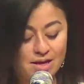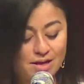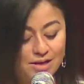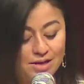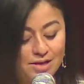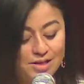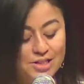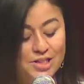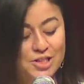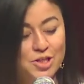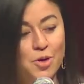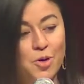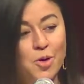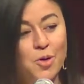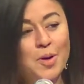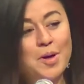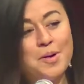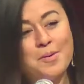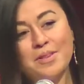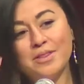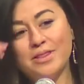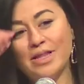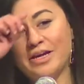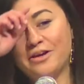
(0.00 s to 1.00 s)
So
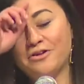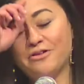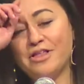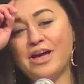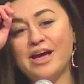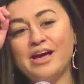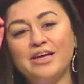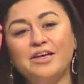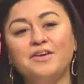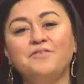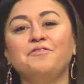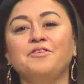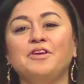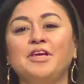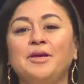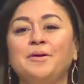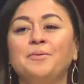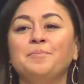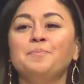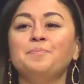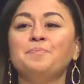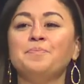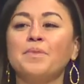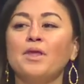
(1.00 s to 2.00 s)
later that
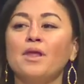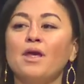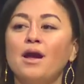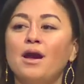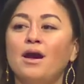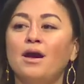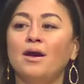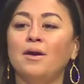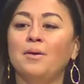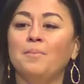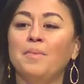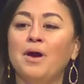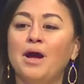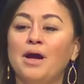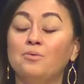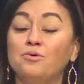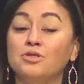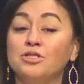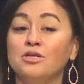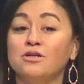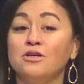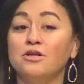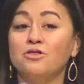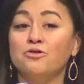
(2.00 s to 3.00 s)
evening, I
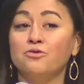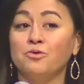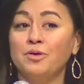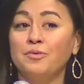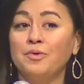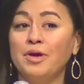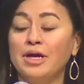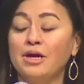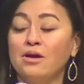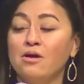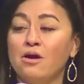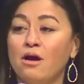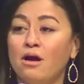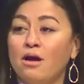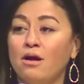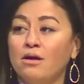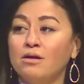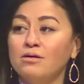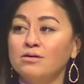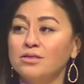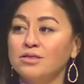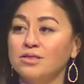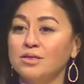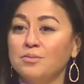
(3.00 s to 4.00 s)
was on a three-way
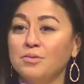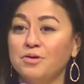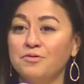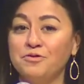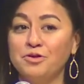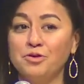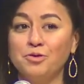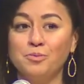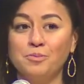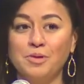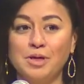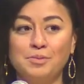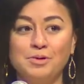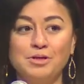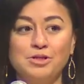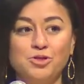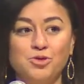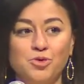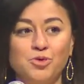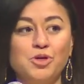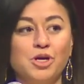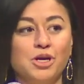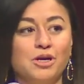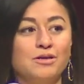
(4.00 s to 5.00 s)
call. Some of you may be
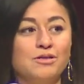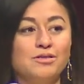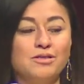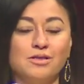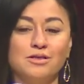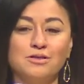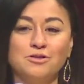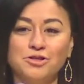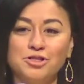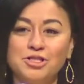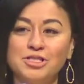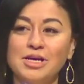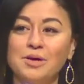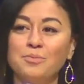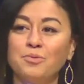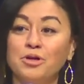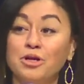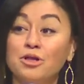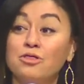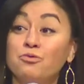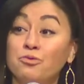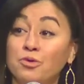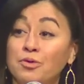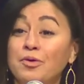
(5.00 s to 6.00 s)
too young to understand what
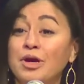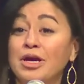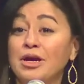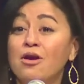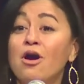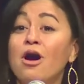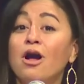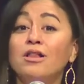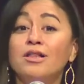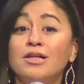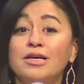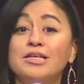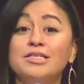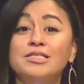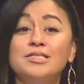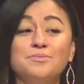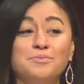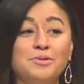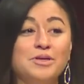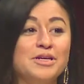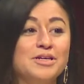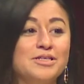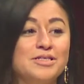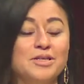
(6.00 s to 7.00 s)
a three-way call is
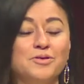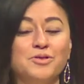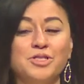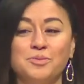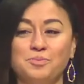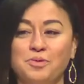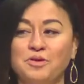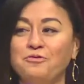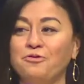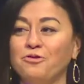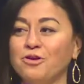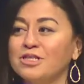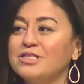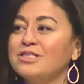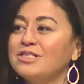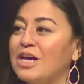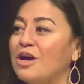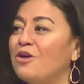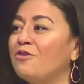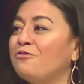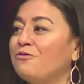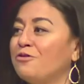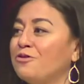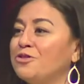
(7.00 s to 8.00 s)
because it's before
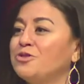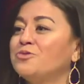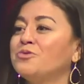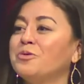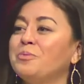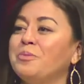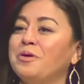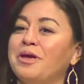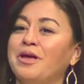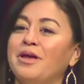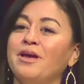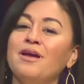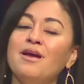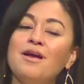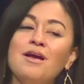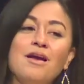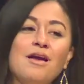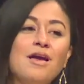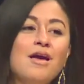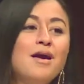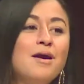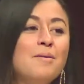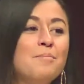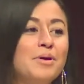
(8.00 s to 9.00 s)
cell phones were big.
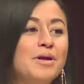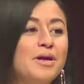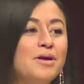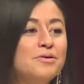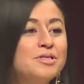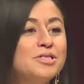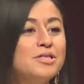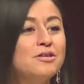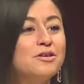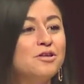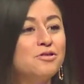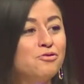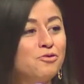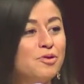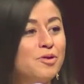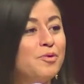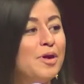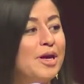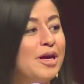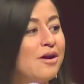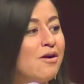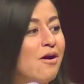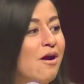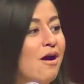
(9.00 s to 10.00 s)
But I was on a
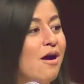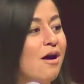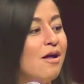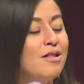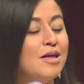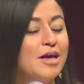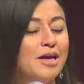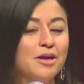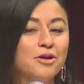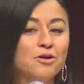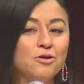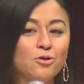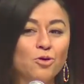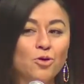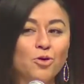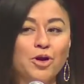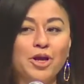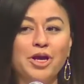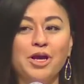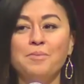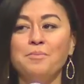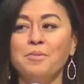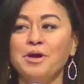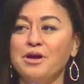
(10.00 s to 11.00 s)
three-way call, and
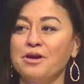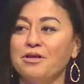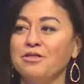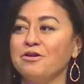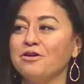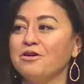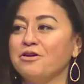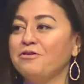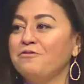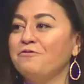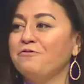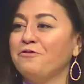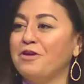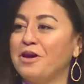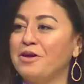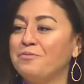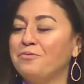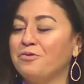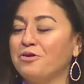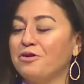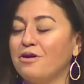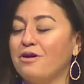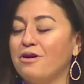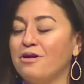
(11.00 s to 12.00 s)
Glory and my other good friend
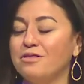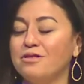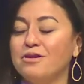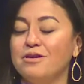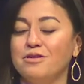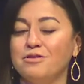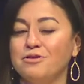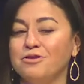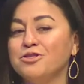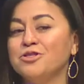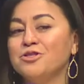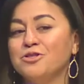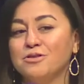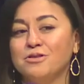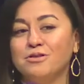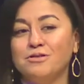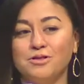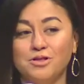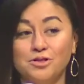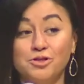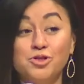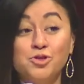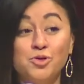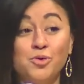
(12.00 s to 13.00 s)
were on the
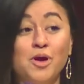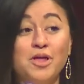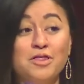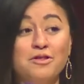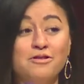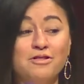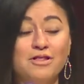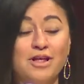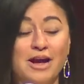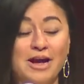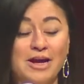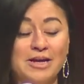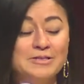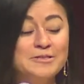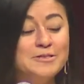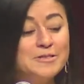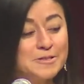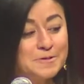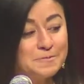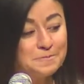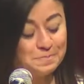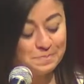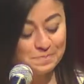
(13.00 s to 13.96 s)
two other lines.